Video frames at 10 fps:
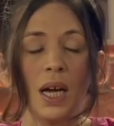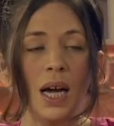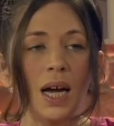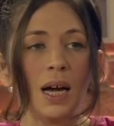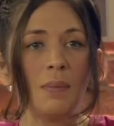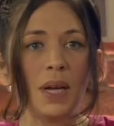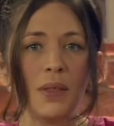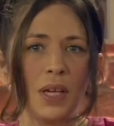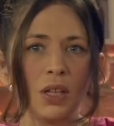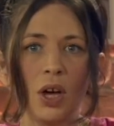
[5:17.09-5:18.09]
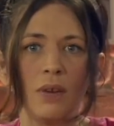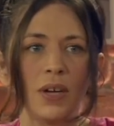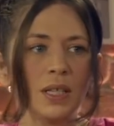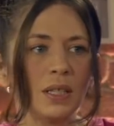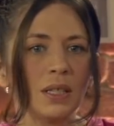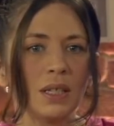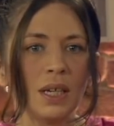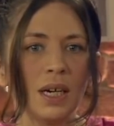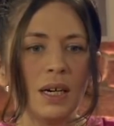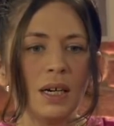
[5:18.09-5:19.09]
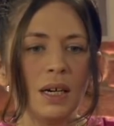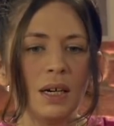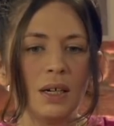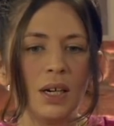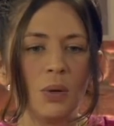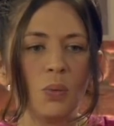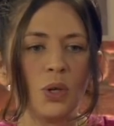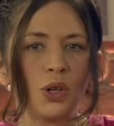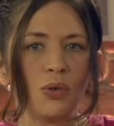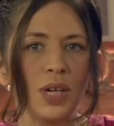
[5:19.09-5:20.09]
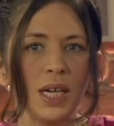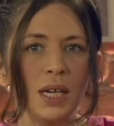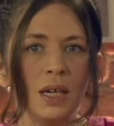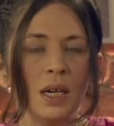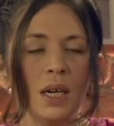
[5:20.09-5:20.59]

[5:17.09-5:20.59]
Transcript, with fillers: And I think a lot of us would agree.